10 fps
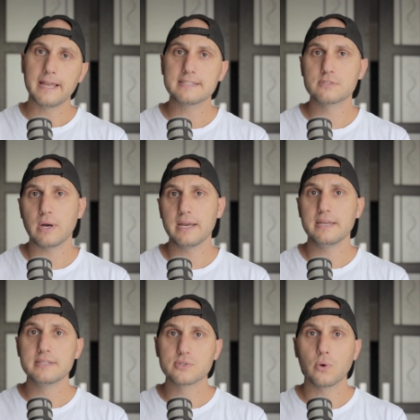That's why
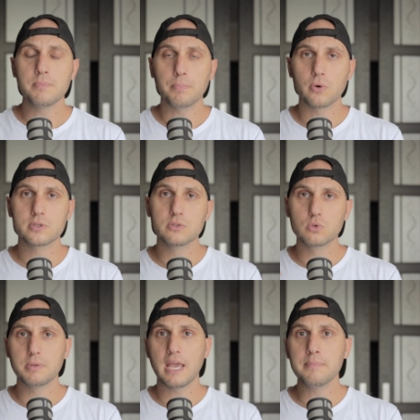it's so important
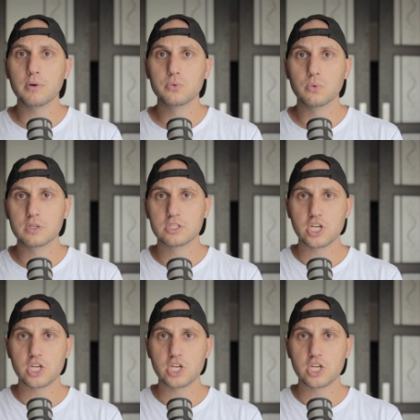to be able to